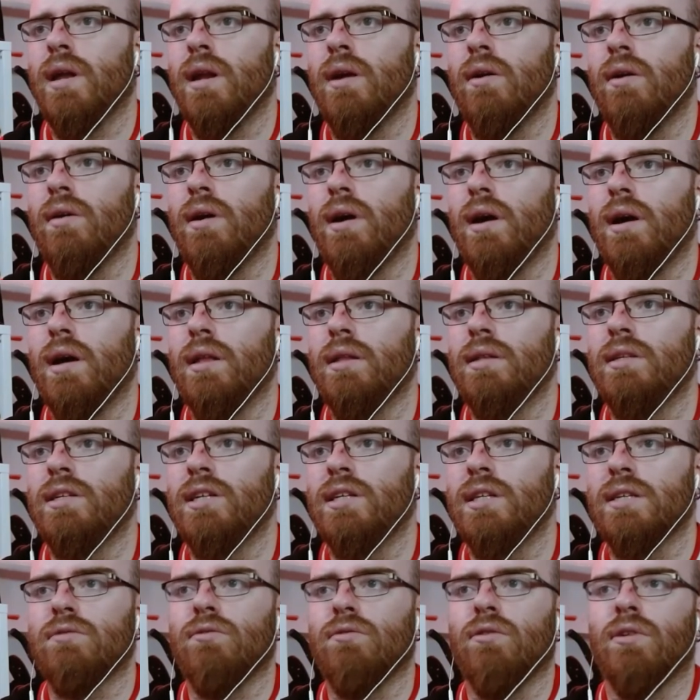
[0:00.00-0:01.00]
you know,
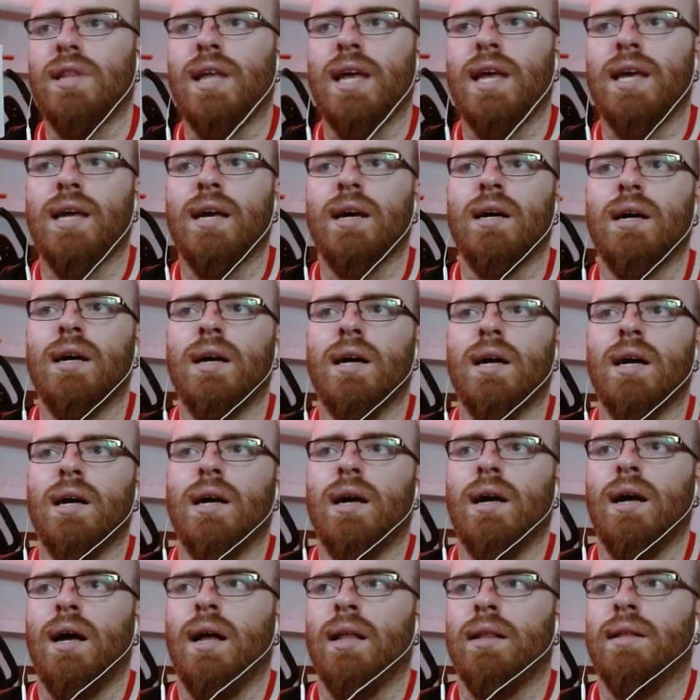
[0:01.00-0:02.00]
she doesn't look like a
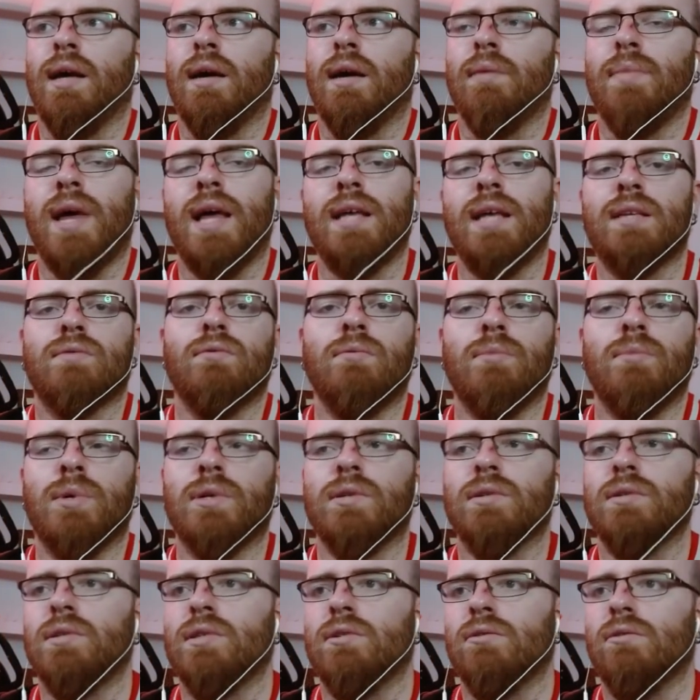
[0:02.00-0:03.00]
dumbass
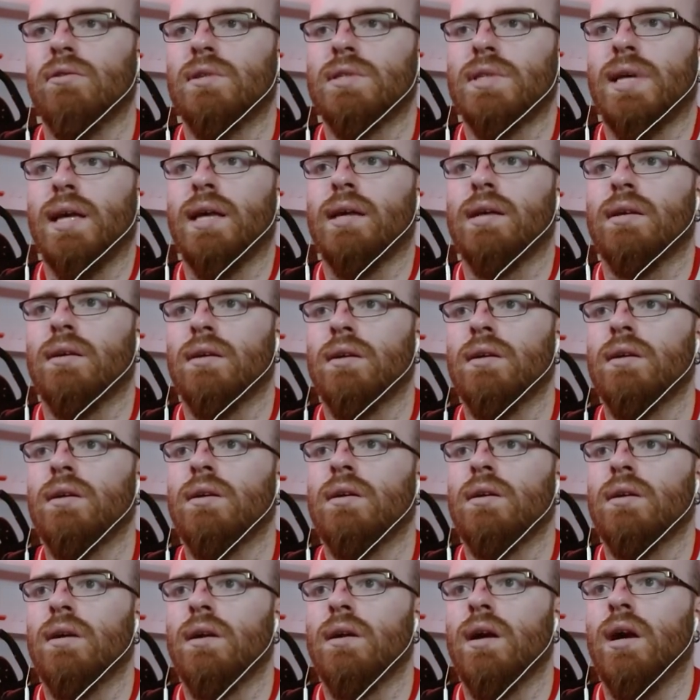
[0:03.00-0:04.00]
woman. She looks like
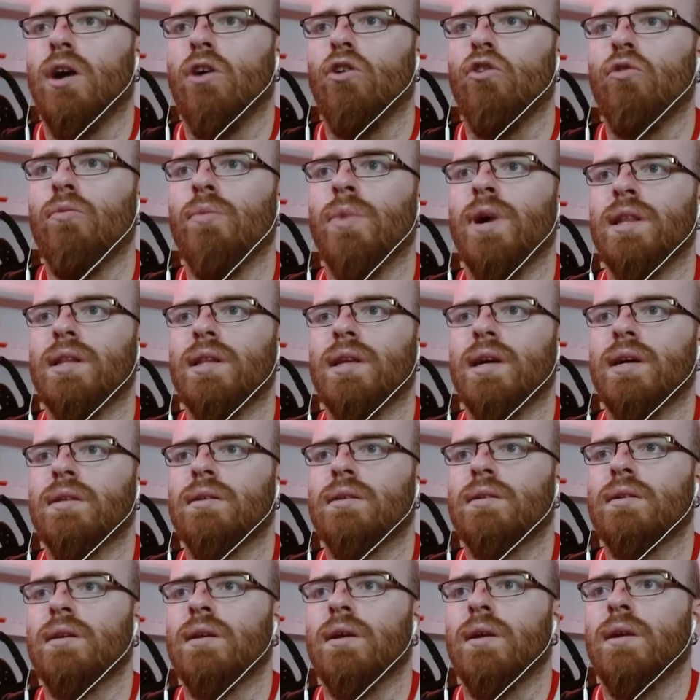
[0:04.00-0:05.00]
a woman
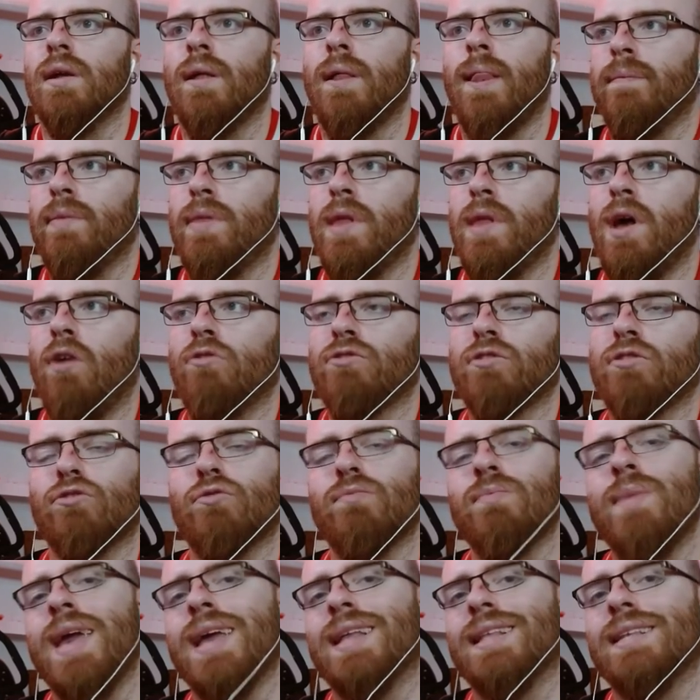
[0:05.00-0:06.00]
that knows how
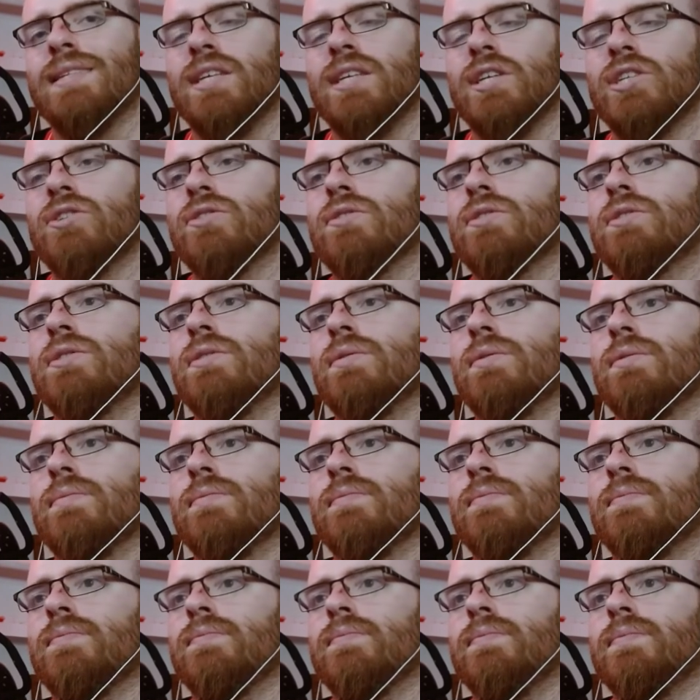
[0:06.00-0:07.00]
to make decisions,
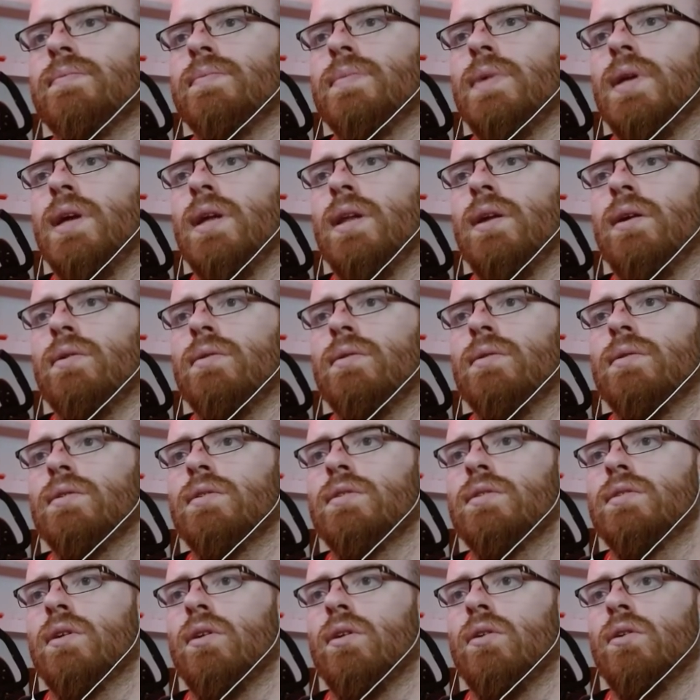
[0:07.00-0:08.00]
you know.
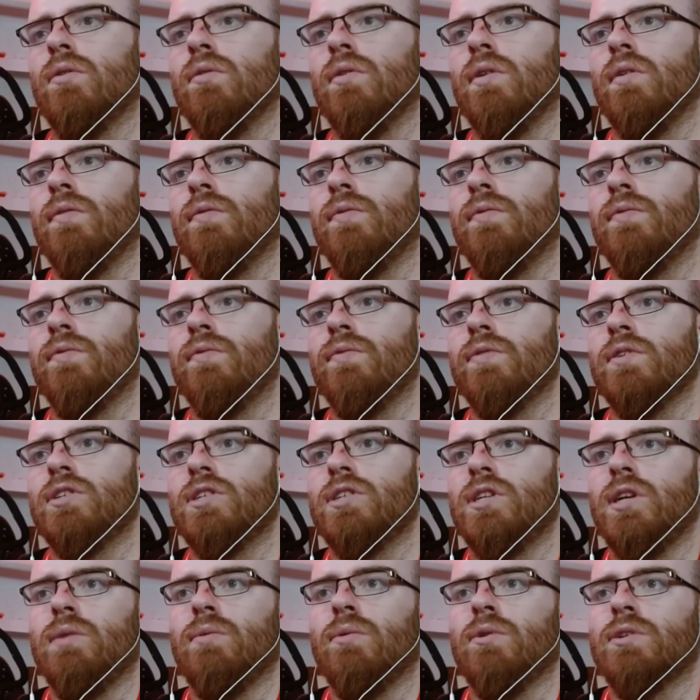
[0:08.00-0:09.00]
So if
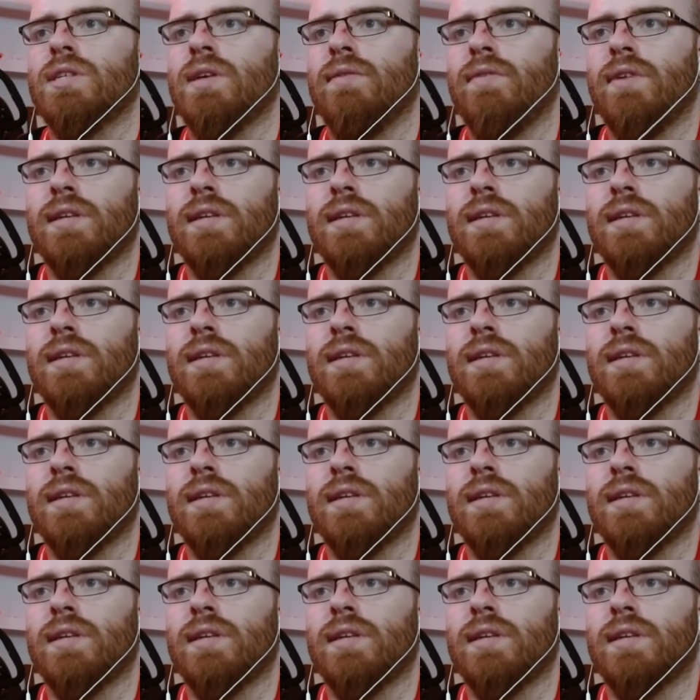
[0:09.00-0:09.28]
she was